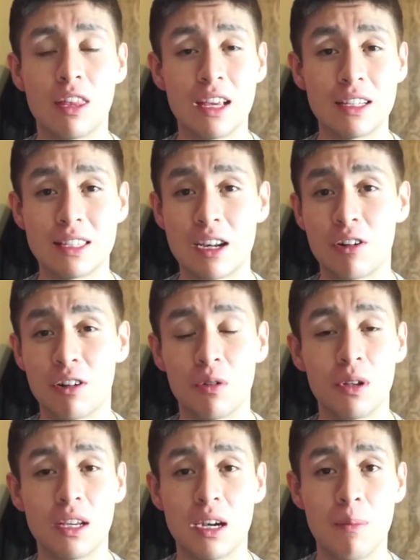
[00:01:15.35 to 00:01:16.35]
things that are
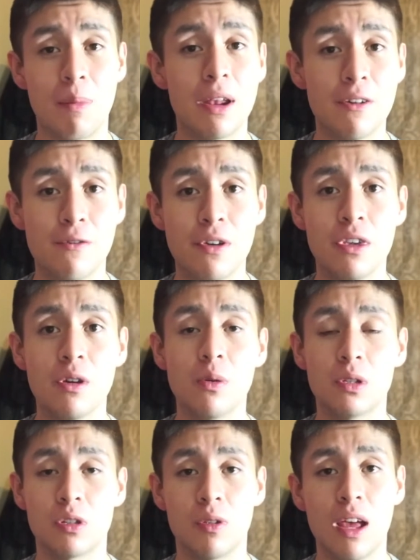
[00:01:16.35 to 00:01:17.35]
only going to benefit
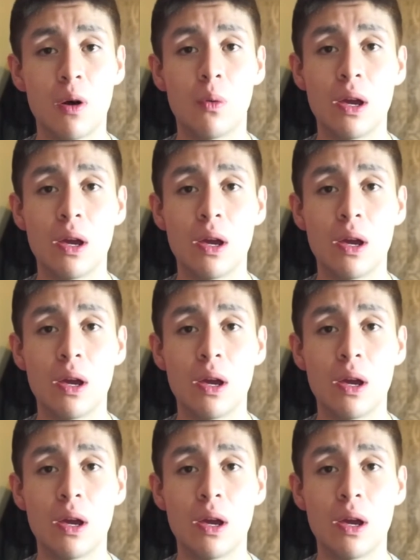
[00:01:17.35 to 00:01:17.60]
you so that